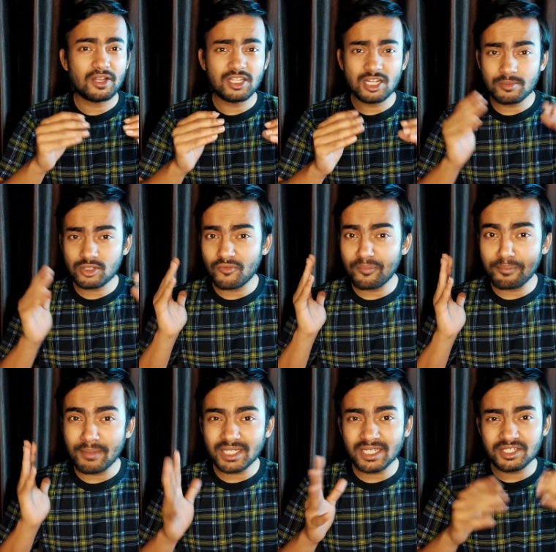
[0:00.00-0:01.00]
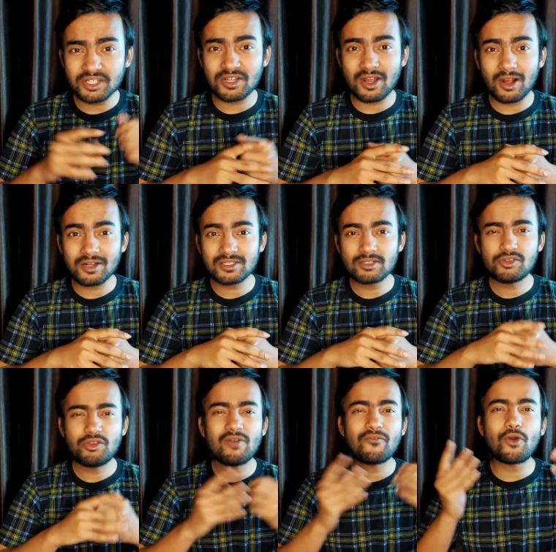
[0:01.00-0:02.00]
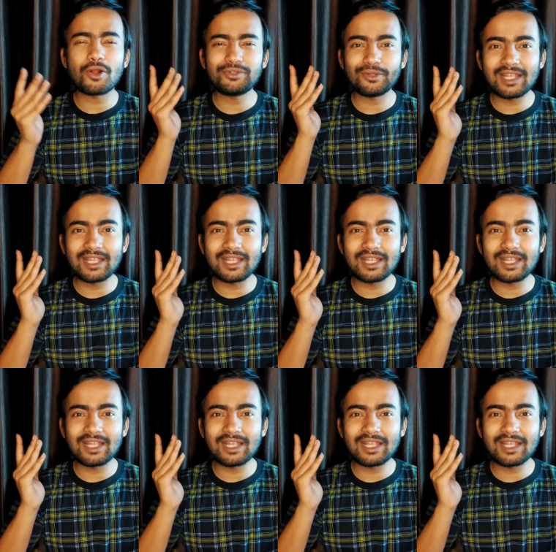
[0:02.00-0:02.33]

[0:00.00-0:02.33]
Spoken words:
In terms of mid-engine cars, you have got your